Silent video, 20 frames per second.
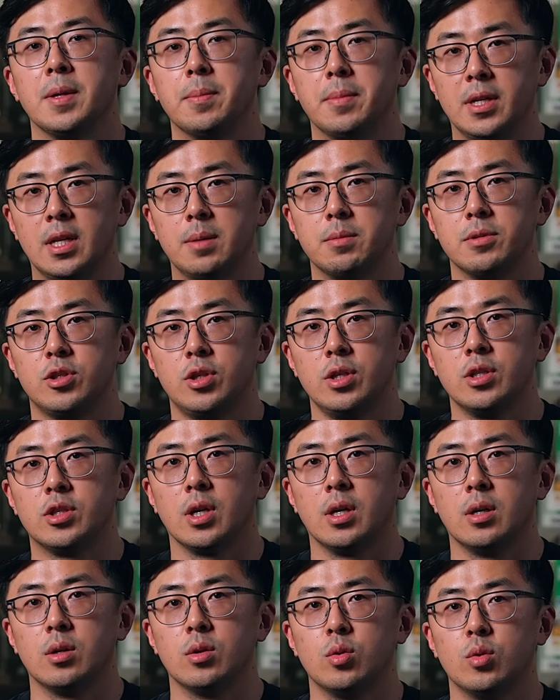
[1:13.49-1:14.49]
My name is
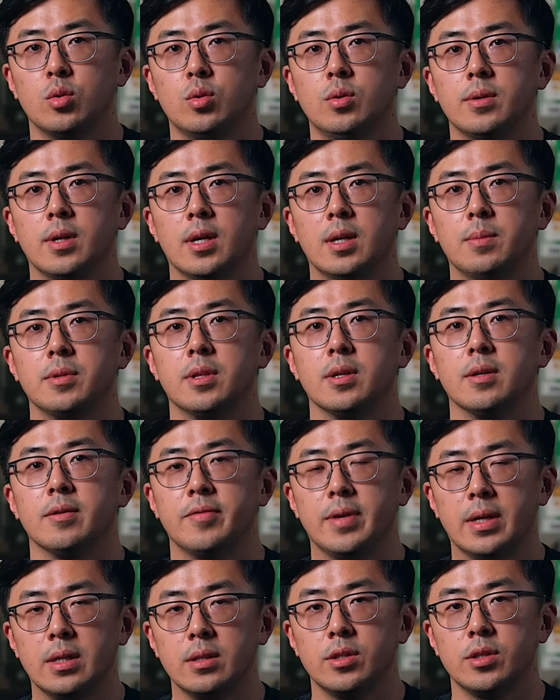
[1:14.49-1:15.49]
Qichao Hu. I'm the
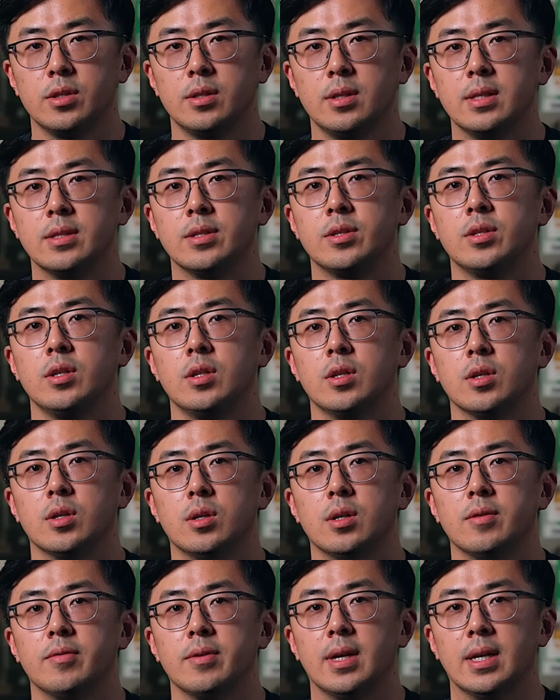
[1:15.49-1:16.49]
founder and CEO
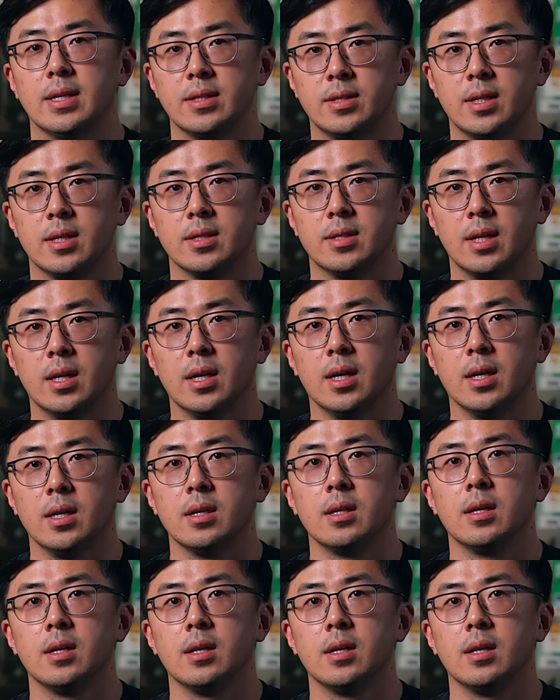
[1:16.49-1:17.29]
of SES AI